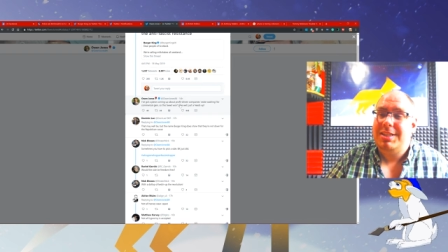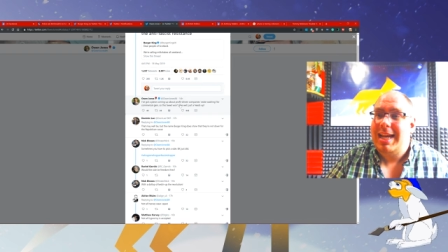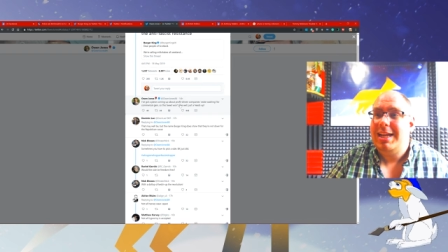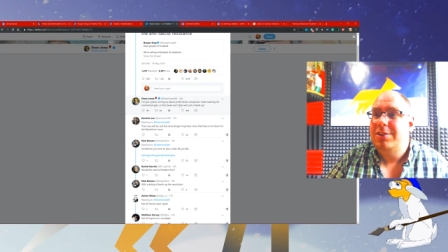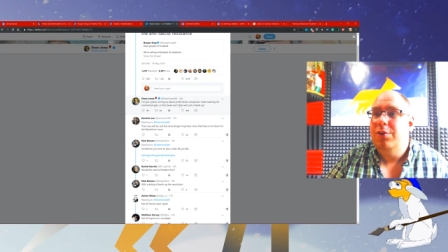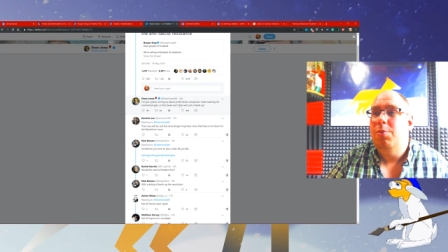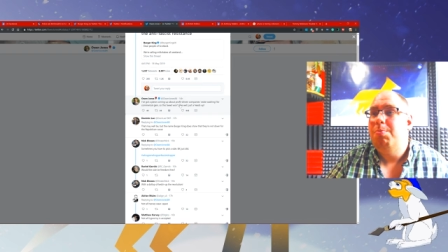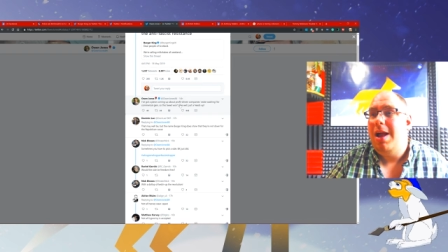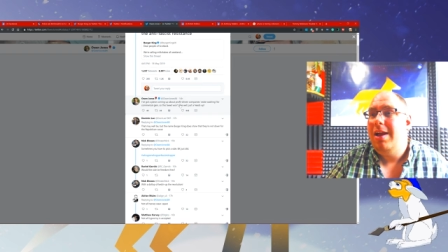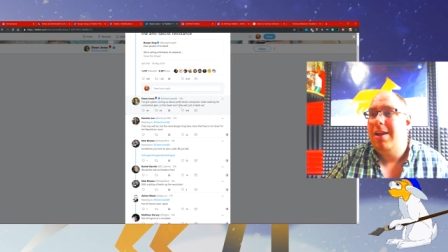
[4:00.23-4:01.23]
National
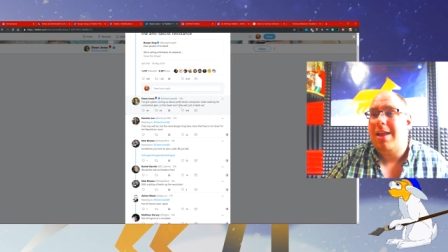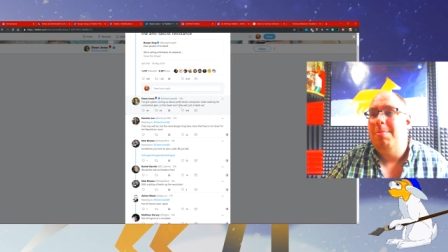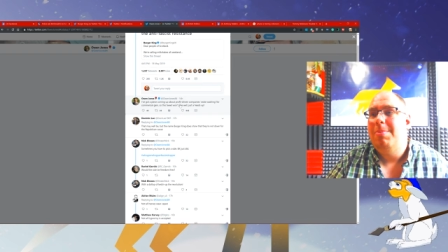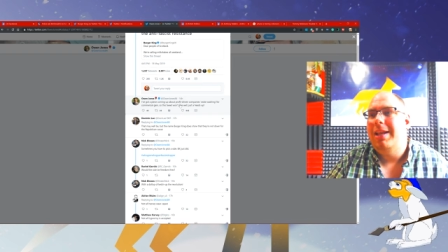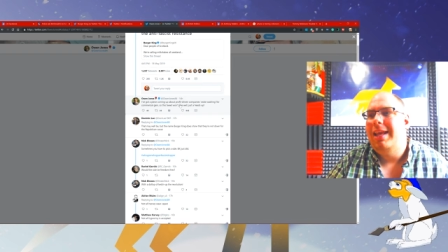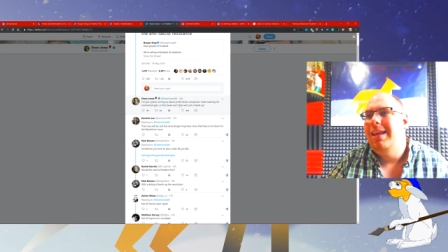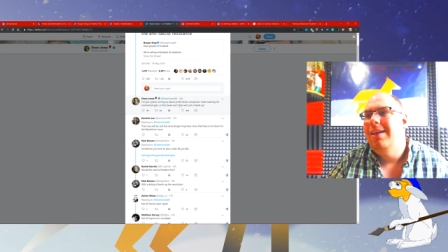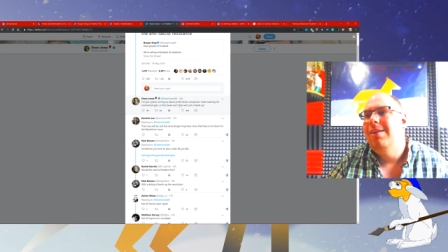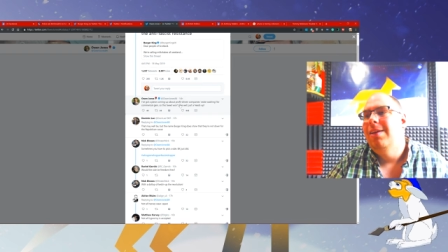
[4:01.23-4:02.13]
Burger Company.